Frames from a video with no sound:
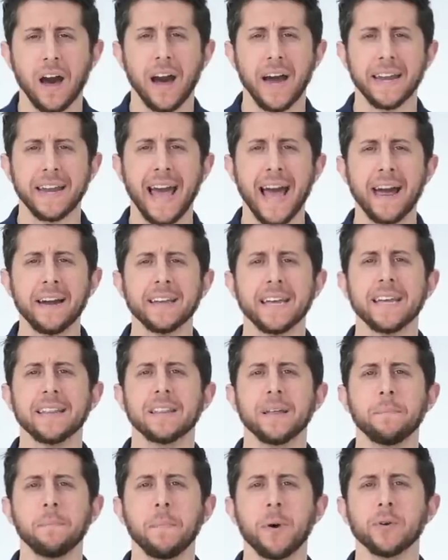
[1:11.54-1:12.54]
on how to get
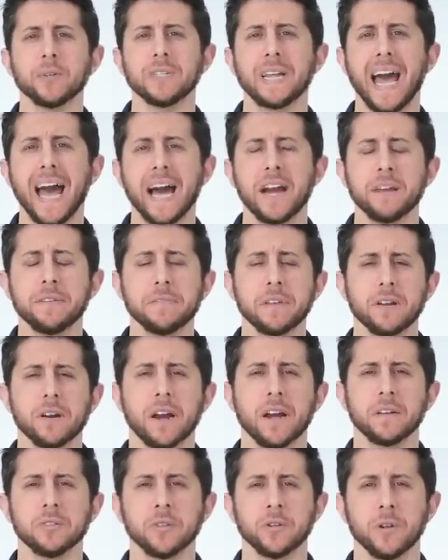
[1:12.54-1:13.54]
the most out of your
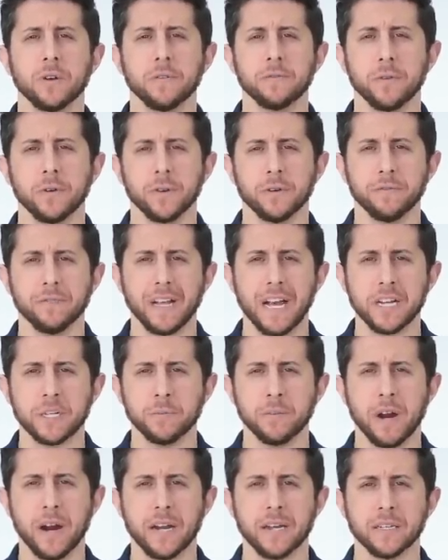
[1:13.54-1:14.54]
Altura Photo flash
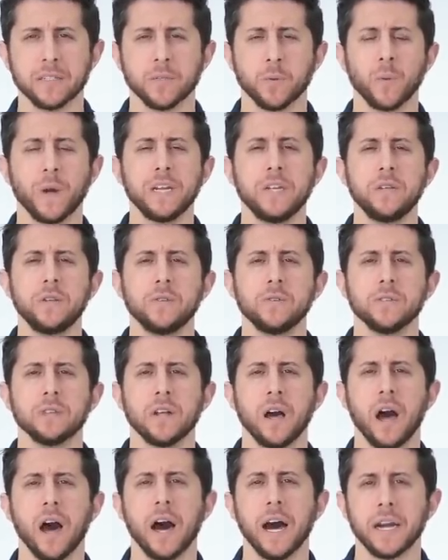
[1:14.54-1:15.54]
products when used
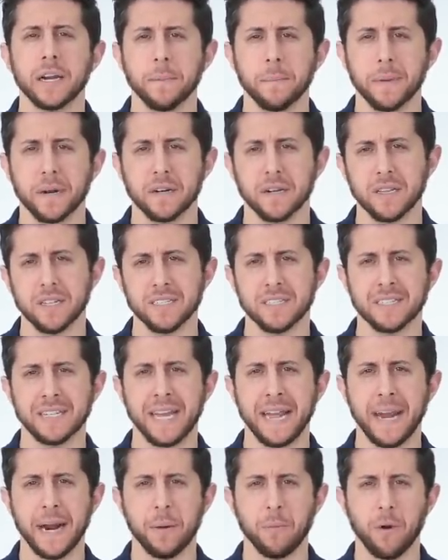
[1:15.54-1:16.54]
on a mirrorless
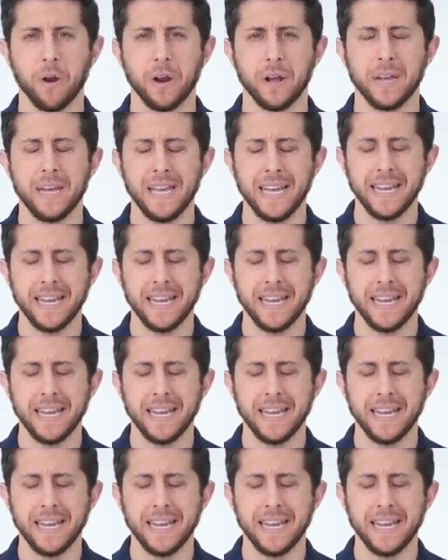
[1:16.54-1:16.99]
camera.